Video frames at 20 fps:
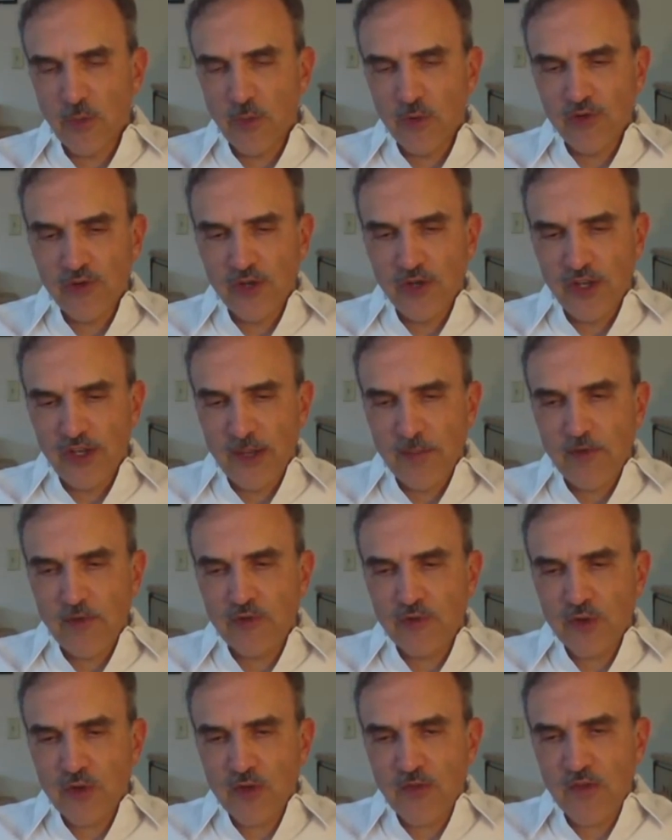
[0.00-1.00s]
I want you to
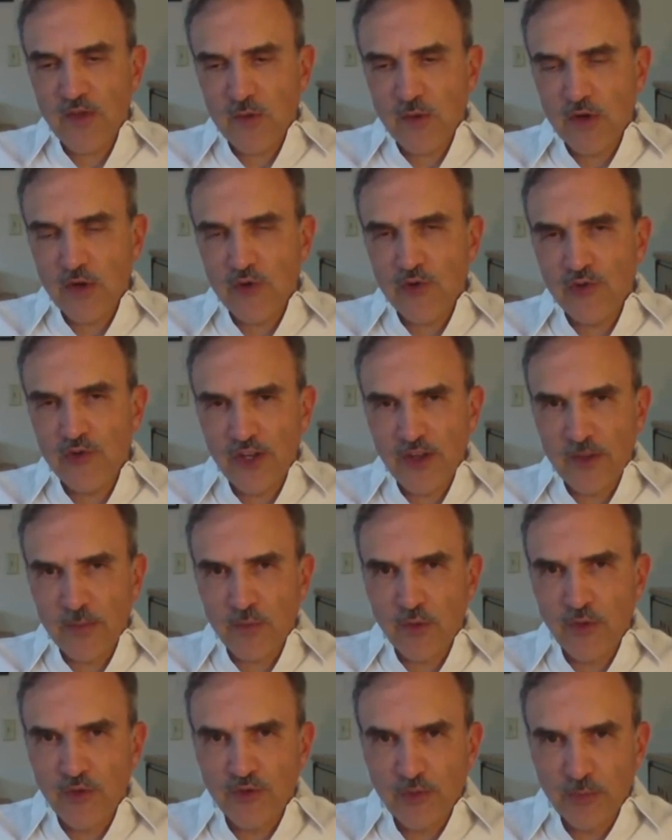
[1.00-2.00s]
demonstrate that you understand the
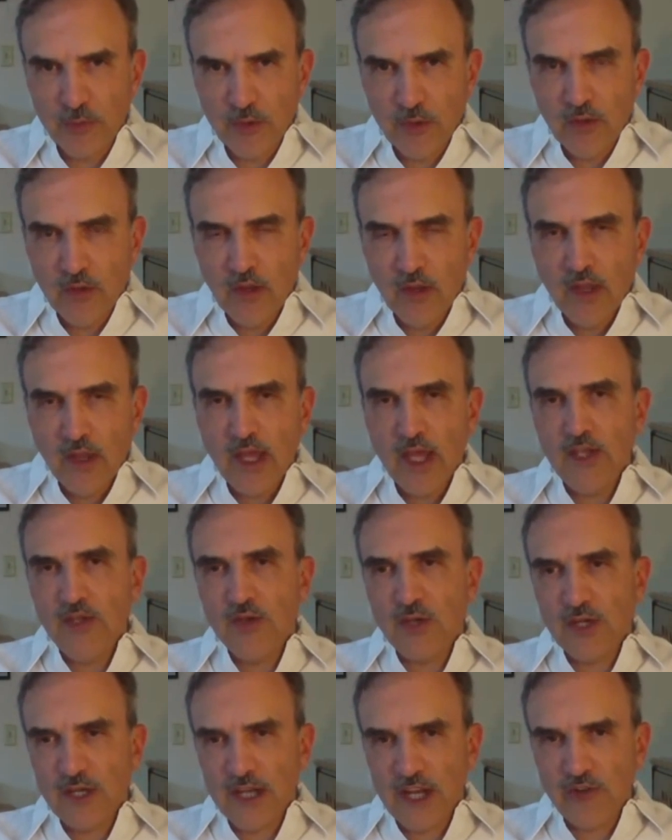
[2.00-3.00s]
principle and
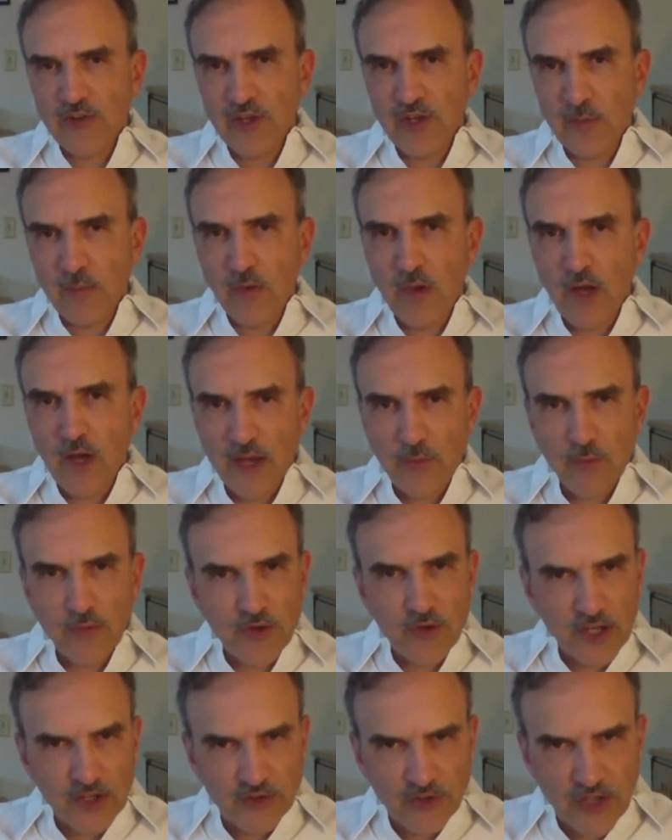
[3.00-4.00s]
you can actually apply it
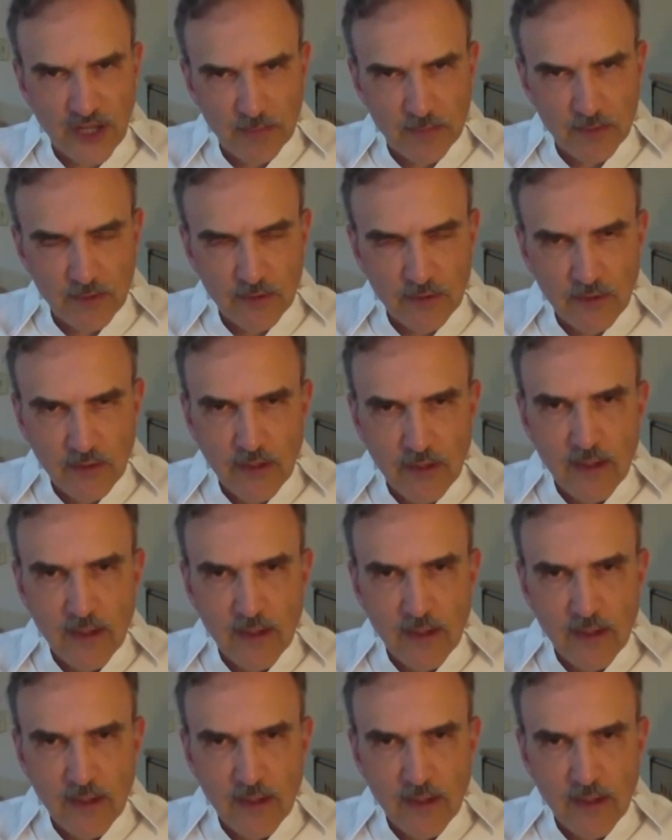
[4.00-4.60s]
with an example.